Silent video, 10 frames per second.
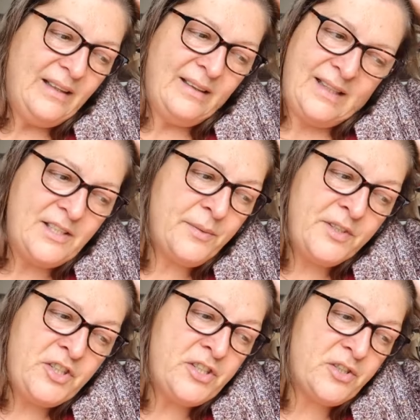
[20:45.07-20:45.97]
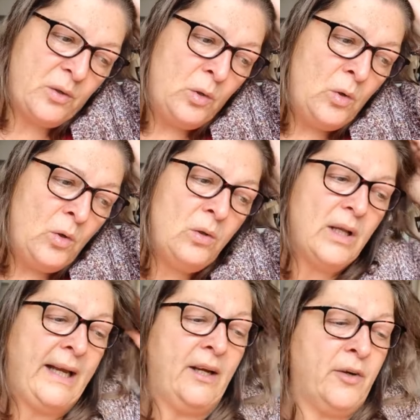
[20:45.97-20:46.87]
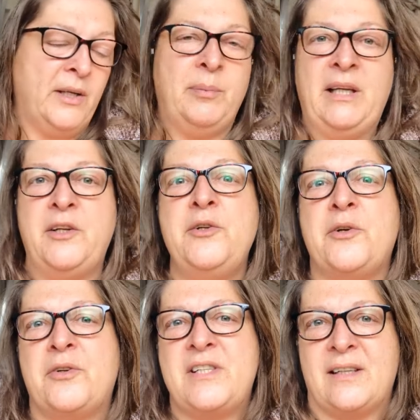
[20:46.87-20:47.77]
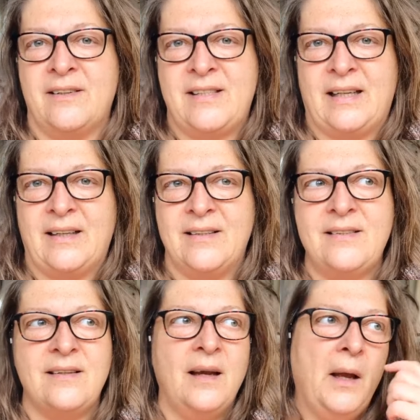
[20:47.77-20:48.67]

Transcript: These were just all incredibly ludicrous ideas.